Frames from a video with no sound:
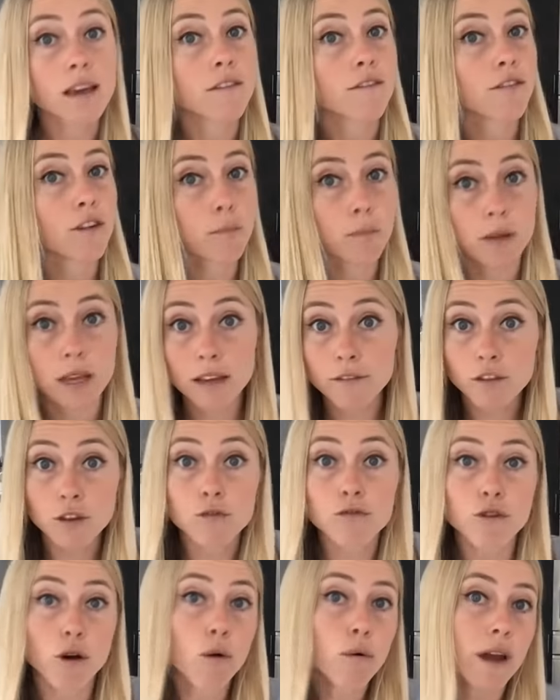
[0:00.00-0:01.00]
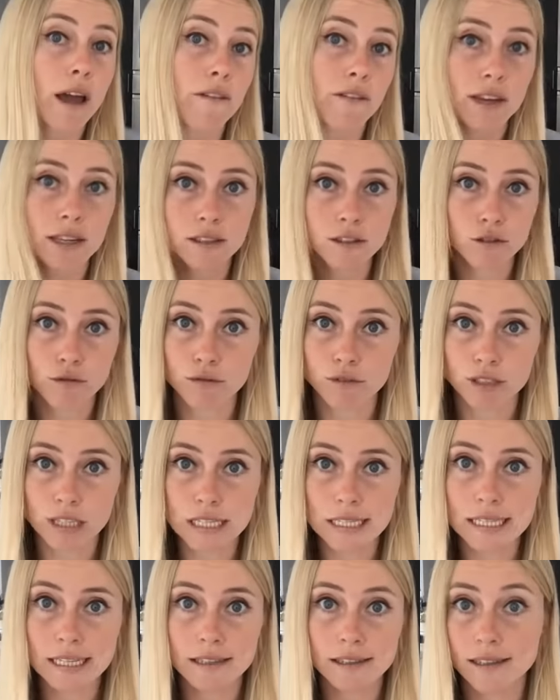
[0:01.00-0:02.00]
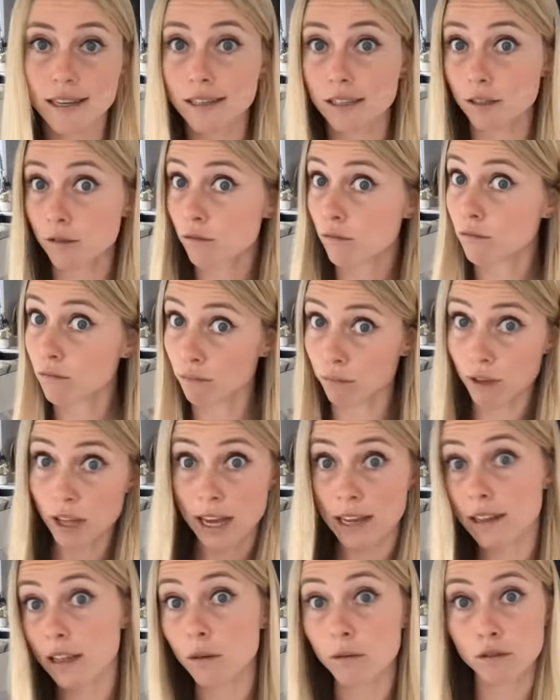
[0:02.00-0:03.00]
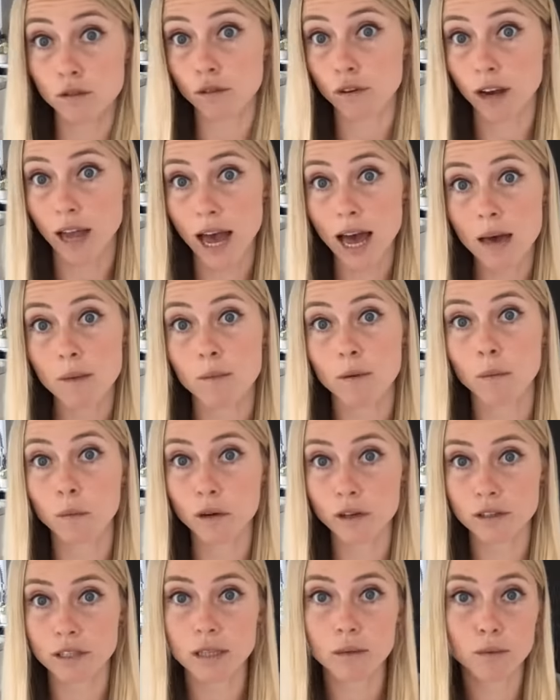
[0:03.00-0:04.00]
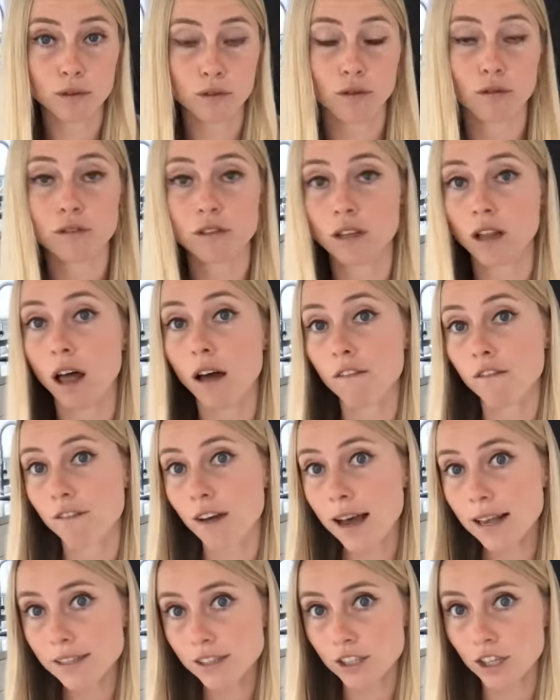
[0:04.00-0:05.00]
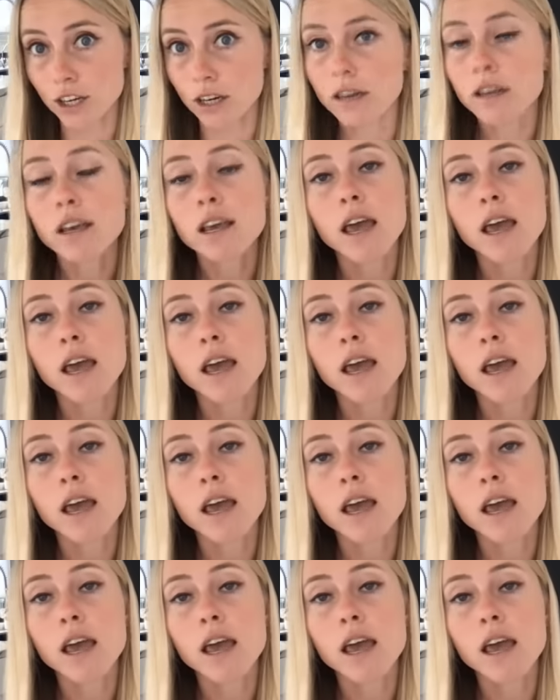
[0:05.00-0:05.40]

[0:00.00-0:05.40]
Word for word: For if you don't have insulin resistance, that's likely what's going to happen where you see results a lot faster.